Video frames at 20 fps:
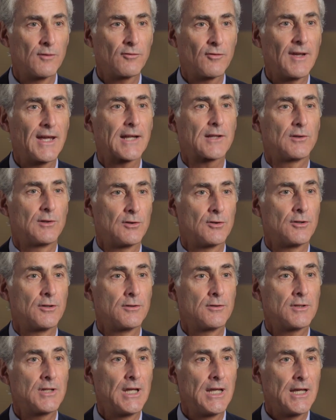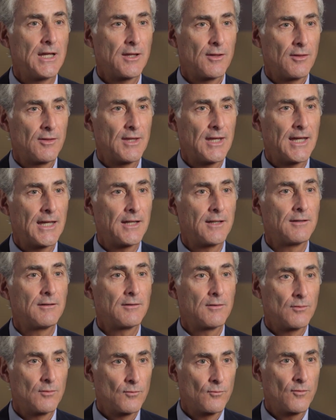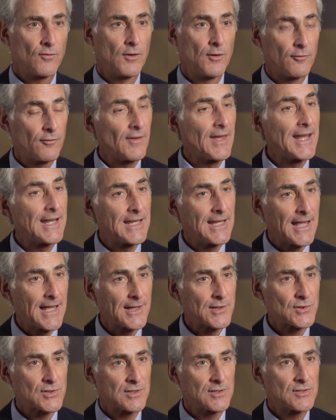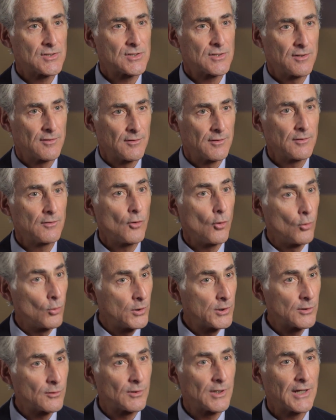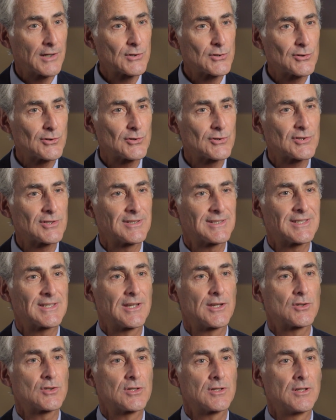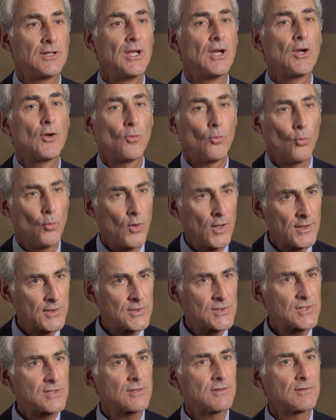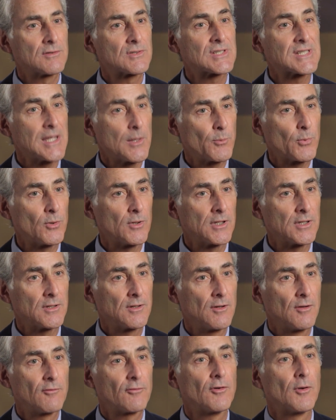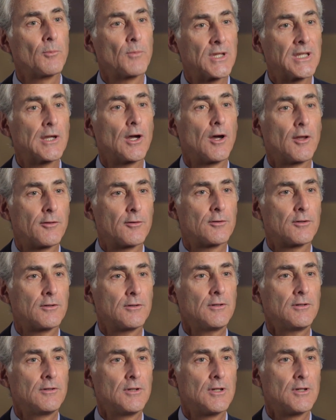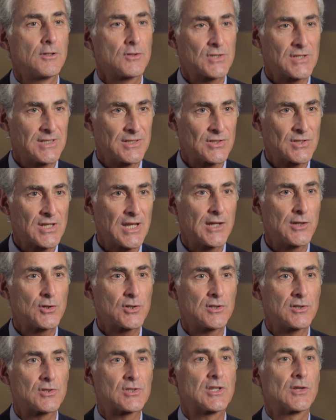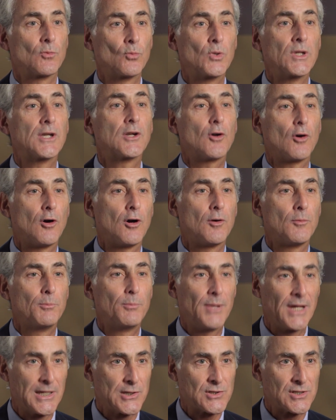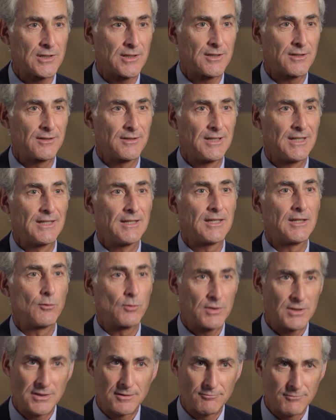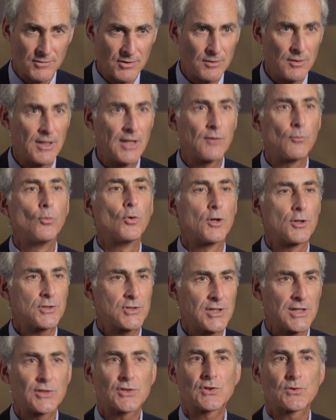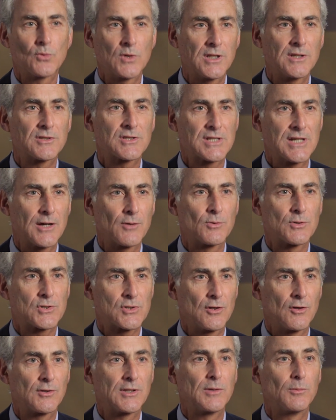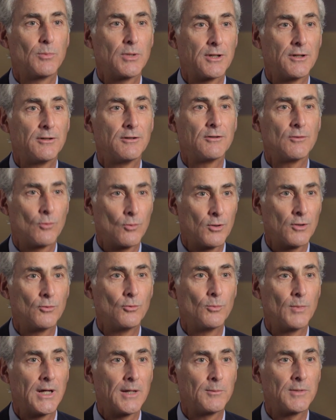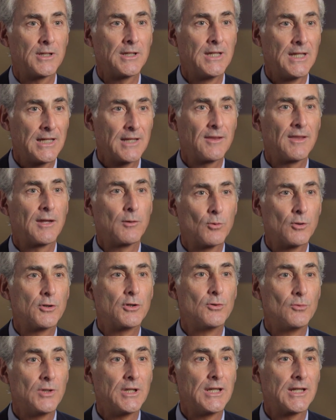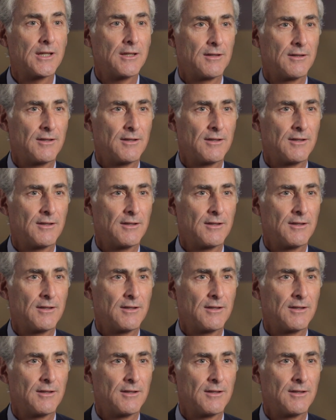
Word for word: in fact learned that the fatty acids, the oleogustus sensation, was separate from the other sensations that we call basic. It, they weren't just sweet, sour, salty, bitter, or umami. They were unique.